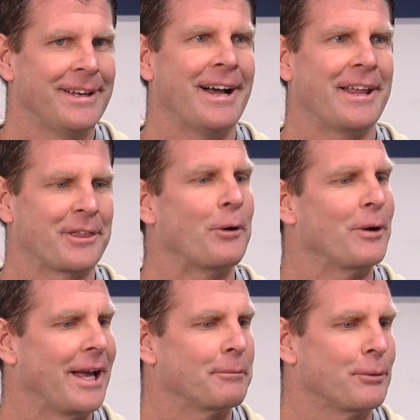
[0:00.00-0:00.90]
I thought
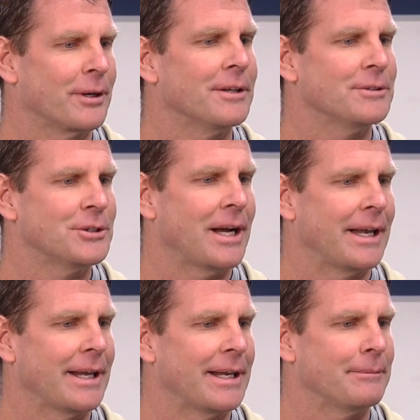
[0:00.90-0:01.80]
we had a pretty good
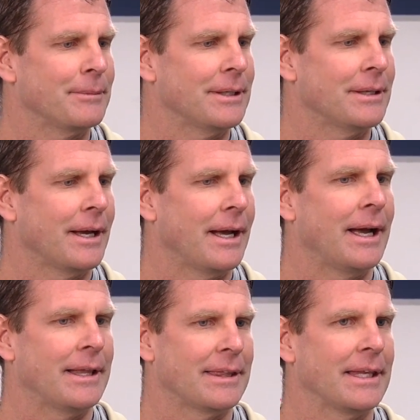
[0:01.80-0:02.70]
shot at him, and
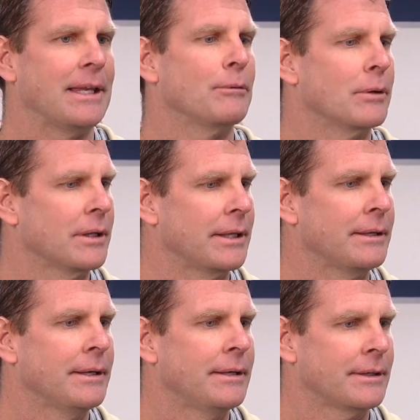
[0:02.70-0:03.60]
I think he
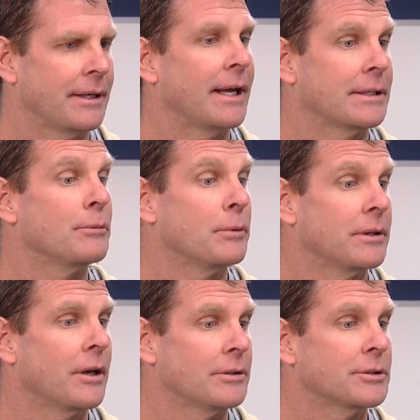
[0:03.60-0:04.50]
really connected
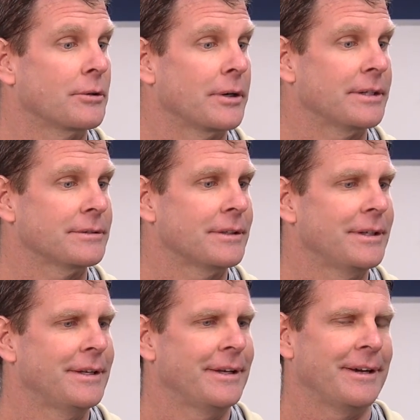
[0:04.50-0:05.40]
with Coach Christ.
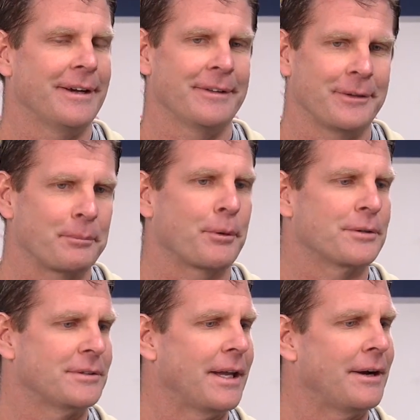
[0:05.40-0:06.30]
Their
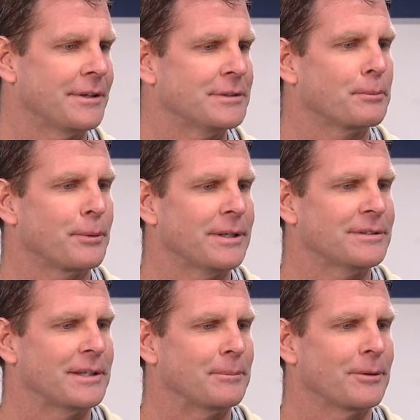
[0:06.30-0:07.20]
personalities are pretty
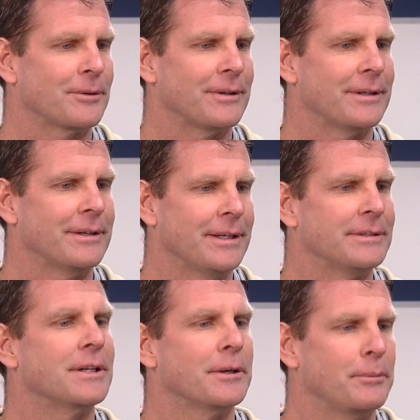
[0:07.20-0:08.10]
similar, and
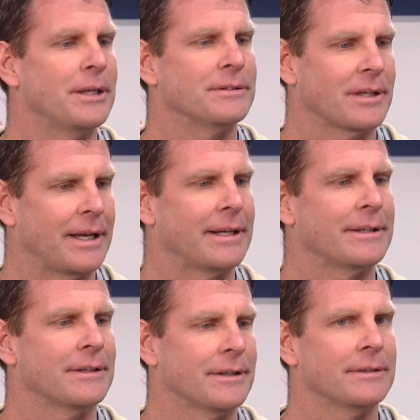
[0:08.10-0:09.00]
it's going to be
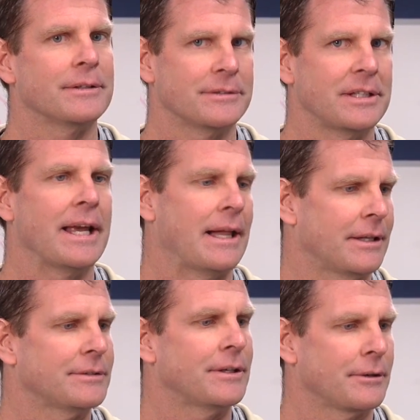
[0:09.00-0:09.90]
exciting to see
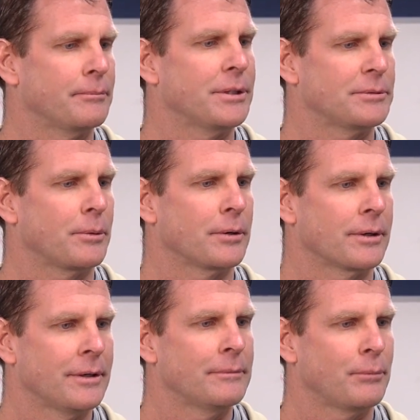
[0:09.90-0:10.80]
Alex here in
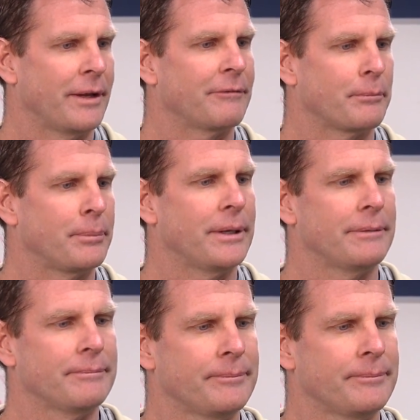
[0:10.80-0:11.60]
Pittsburgh play for Pitt.